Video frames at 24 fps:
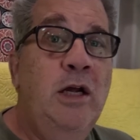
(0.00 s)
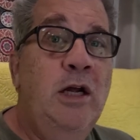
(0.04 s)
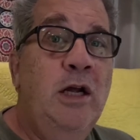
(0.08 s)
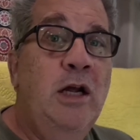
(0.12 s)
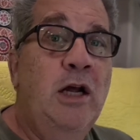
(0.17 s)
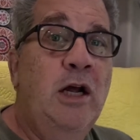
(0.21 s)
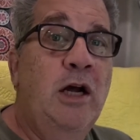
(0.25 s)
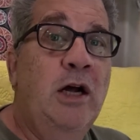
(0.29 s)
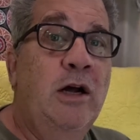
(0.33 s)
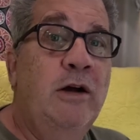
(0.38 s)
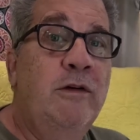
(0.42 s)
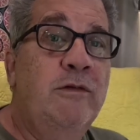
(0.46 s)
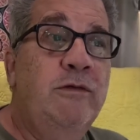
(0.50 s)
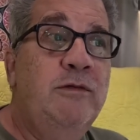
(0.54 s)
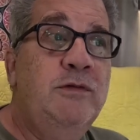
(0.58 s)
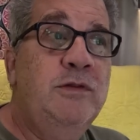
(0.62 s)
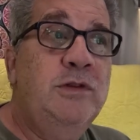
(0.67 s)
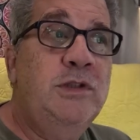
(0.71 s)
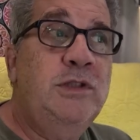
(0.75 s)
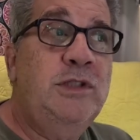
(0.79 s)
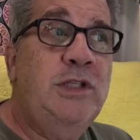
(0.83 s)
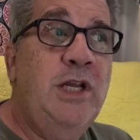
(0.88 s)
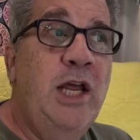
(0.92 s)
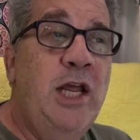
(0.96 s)
of
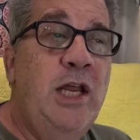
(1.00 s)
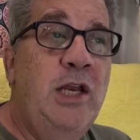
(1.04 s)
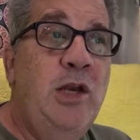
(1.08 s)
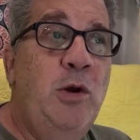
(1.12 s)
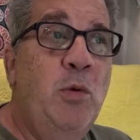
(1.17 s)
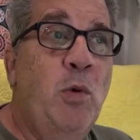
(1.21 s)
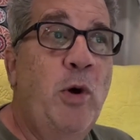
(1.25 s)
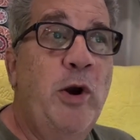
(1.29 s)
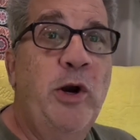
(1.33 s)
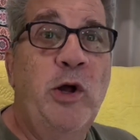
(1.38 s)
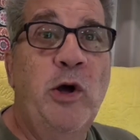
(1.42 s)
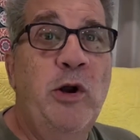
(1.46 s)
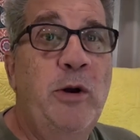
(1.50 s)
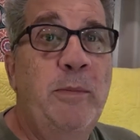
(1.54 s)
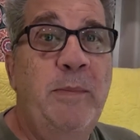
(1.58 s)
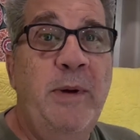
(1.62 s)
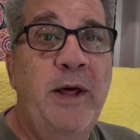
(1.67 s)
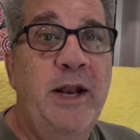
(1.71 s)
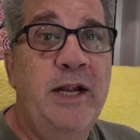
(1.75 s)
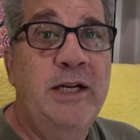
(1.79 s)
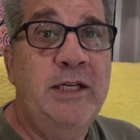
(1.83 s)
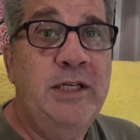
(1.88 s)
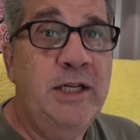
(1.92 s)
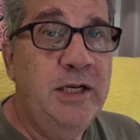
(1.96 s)
saying you want to go to
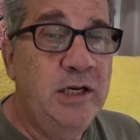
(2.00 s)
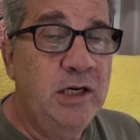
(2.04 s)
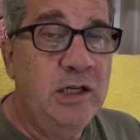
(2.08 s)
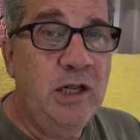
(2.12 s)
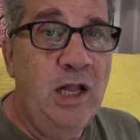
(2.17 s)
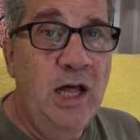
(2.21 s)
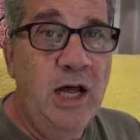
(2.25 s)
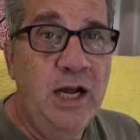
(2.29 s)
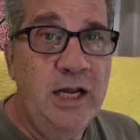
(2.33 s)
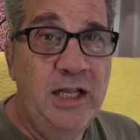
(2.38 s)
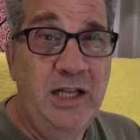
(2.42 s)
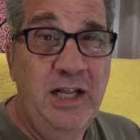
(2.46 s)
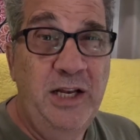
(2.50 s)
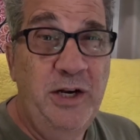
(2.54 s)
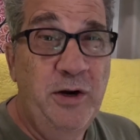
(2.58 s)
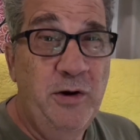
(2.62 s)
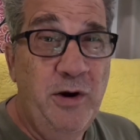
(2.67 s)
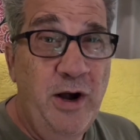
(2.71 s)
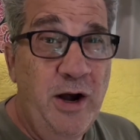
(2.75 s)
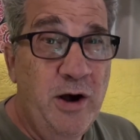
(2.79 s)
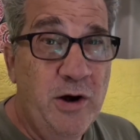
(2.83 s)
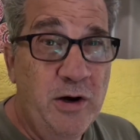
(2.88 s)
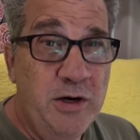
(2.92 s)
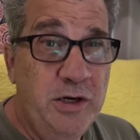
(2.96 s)
bed at 10 o'clock and let your
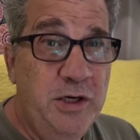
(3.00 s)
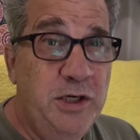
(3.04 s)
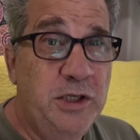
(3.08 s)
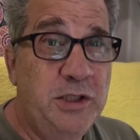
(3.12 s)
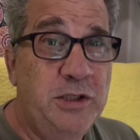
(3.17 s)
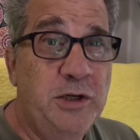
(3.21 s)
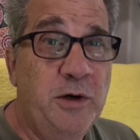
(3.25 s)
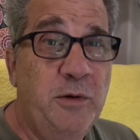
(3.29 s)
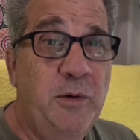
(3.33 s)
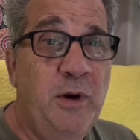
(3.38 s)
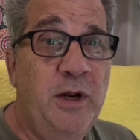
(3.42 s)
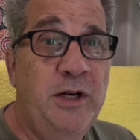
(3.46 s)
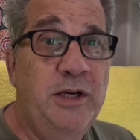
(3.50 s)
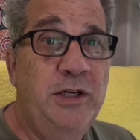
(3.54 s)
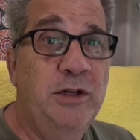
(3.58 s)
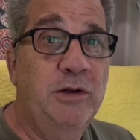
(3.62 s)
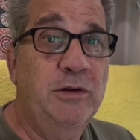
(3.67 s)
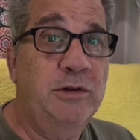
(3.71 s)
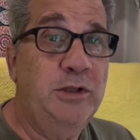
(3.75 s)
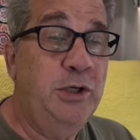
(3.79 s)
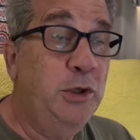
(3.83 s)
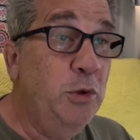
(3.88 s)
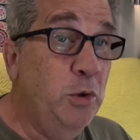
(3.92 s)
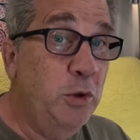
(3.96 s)
air conditioner run till
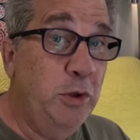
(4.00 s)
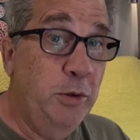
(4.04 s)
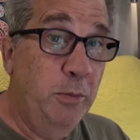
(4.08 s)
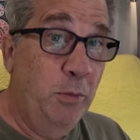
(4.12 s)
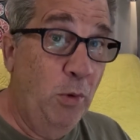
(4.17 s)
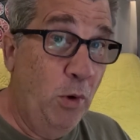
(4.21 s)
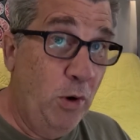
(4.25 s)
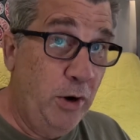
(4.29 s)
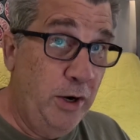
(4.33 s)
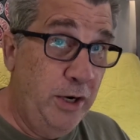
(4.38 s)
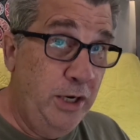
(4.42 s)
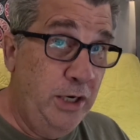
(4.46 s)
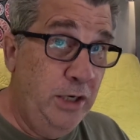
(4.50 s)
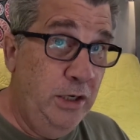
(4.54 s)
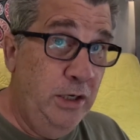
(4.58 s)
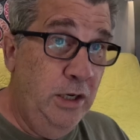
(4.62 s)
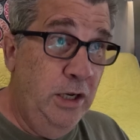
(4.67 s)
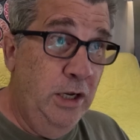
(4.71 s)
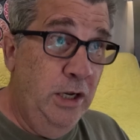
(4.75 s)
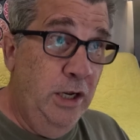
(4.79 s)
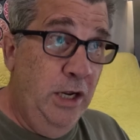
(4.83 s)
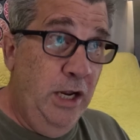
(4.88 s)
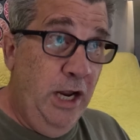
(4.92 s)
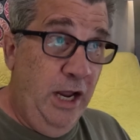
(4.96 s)
2 in the morning
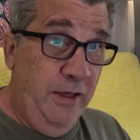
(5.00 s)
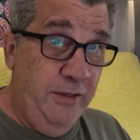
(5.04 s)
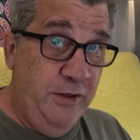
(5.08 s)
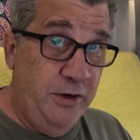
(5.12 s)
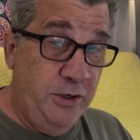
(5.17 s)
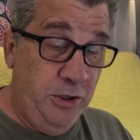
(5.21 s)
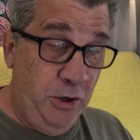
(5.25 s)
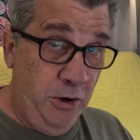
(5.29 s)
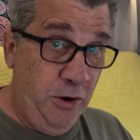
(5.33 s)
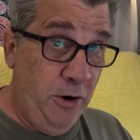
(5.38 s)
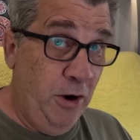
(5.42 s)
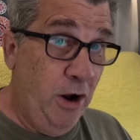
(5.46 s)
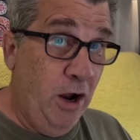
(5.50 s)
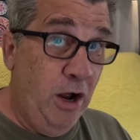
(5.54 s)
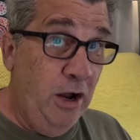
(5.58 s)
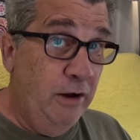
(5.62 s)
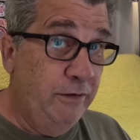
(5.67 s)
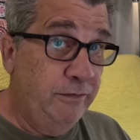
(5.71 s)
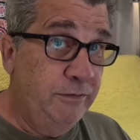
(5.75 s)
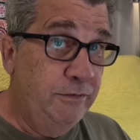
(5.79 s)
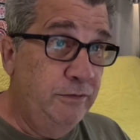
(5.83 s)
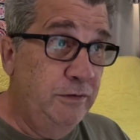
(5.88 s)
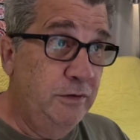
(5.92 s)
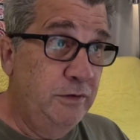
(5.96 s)
and then turn
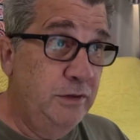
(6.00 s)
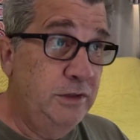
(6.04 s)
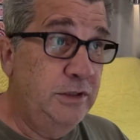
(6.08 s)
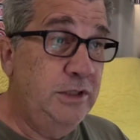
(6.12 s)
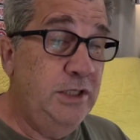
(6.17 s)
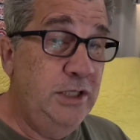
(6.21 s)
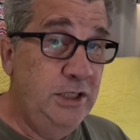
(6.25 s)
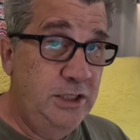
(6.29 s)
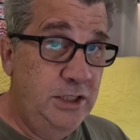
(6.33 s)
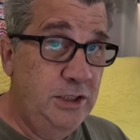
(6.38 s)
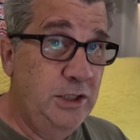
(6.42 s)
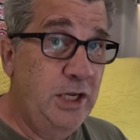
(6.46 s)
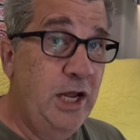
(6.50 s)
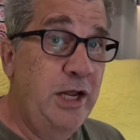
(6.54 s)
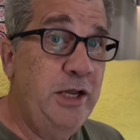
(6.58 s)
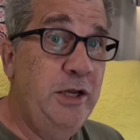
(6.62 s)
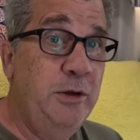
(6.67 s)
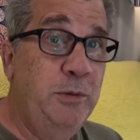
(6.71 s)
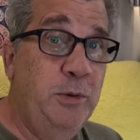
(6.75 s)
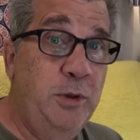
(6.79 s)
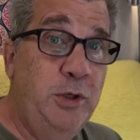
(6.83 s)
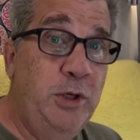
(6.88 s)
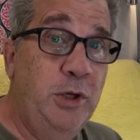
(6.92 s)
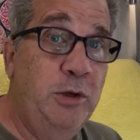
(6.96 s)
off. This is how
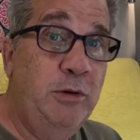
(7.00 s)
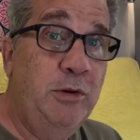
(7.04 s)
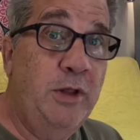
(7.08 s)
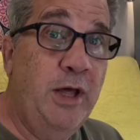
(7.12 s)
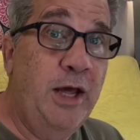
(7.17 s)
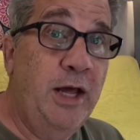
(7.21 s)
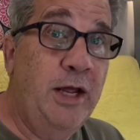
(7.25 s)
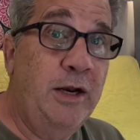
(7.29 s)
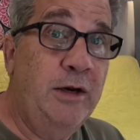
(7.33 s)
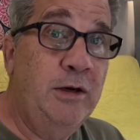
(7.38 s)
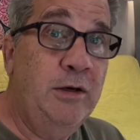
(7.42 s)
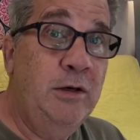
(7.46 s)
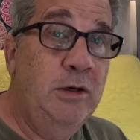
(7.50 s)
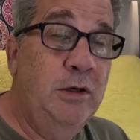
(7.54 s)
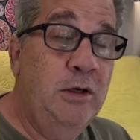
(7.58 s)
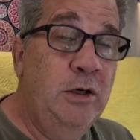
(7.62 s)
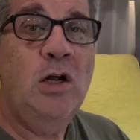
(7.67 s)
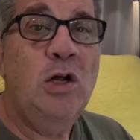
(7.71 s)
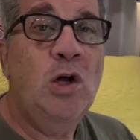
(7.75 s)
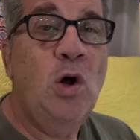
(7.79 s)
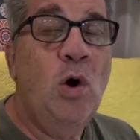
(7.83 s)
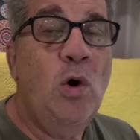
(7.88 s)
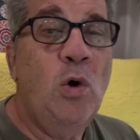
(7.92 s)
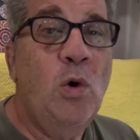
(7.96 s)
you would do that.
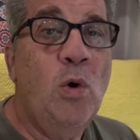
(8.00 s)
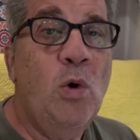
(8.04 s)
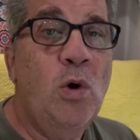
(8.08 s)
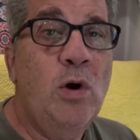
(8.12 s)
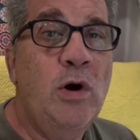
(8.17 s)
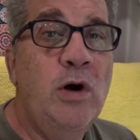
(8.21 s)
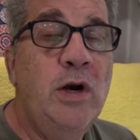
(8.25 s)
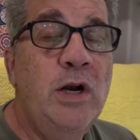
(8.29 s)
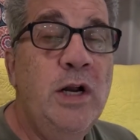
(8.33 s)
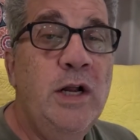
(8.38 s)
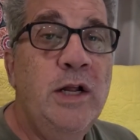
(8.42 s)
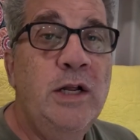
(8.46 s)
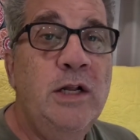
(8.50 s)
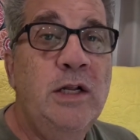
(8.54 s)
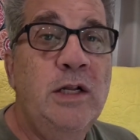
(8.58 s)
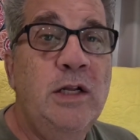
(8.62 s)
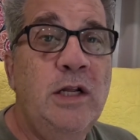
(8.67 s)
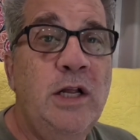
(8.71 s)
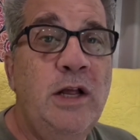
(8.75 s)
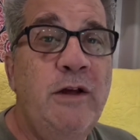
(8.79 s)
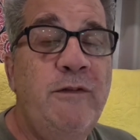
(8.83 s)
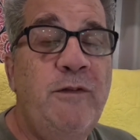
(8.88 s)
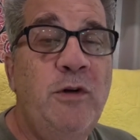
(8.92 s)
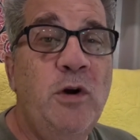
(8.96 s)
Or
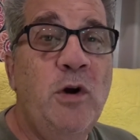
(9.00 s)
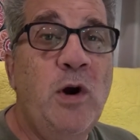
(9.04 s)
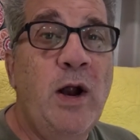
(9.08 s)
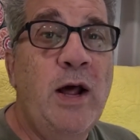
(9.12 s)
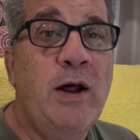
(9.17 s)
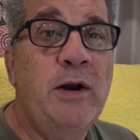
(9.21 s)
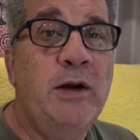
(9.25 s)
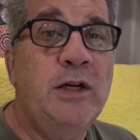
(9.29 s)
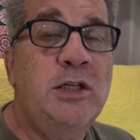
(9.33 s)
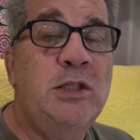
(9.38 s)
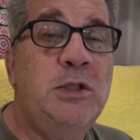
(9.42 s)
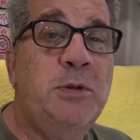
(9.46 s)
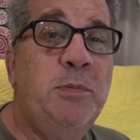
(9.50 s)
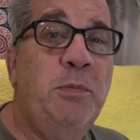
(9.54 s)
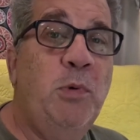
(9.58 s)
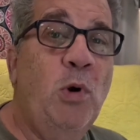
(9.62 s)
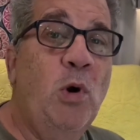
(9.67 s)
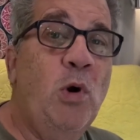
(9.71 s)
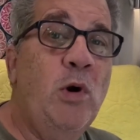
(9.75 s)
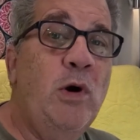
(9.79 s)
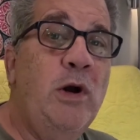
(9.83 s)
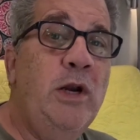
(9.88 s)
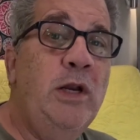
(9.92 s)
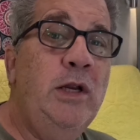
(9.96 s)
if you're out
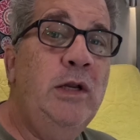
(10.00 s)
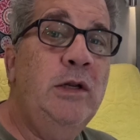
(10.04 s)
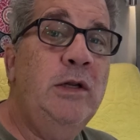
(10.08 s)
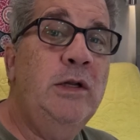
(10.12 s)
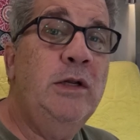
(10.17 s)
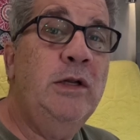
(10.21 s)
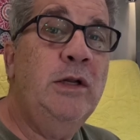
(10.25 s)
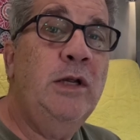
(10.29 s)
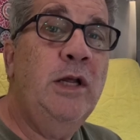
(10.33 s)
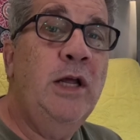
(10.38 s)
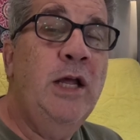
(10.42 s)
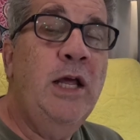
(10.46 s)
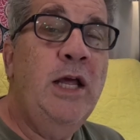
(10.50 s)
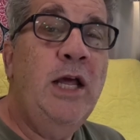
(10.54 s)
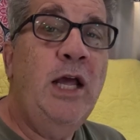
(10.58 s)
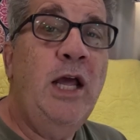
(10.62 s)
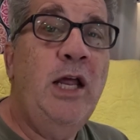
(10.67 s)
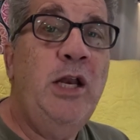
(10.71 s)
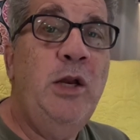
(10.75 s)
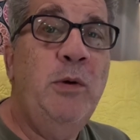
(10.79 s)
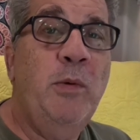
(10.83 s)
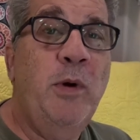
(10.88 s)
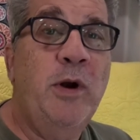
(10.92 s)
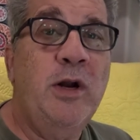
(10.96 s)
exploring
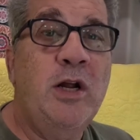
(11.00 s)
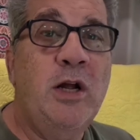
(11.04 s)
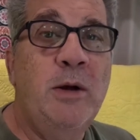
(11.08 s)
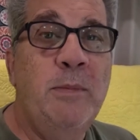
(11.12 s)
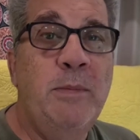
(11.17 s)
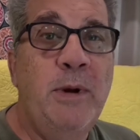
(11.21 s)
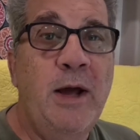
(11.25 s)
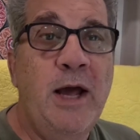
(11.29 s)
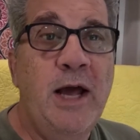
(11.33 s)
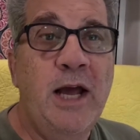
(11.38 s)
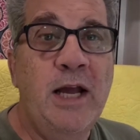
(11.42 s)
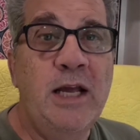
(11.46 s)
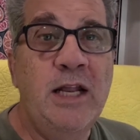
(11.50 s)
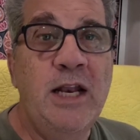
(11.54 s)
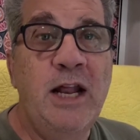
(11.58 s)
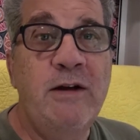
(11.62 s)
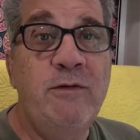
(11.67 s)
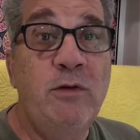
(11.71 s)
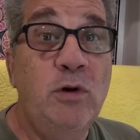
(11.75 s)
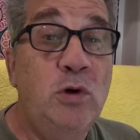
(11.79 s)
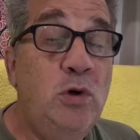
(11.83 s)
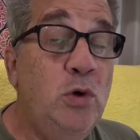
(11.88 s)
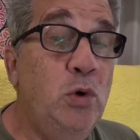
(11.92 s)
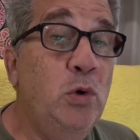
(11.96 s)
and you want to come back and have
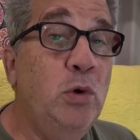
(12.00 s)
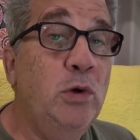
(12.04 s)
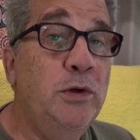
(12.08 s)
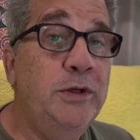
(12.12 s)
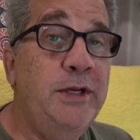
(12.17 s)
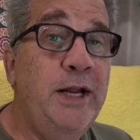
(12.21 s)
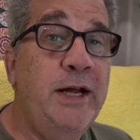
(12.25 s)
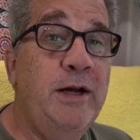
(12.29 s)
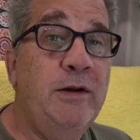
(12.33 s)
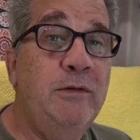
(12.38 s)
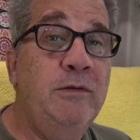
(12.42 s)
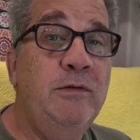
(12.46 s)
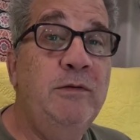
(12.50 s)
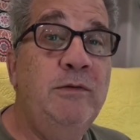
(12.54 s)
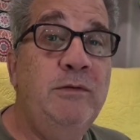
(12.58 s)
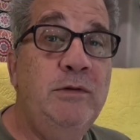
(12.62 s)
a cool down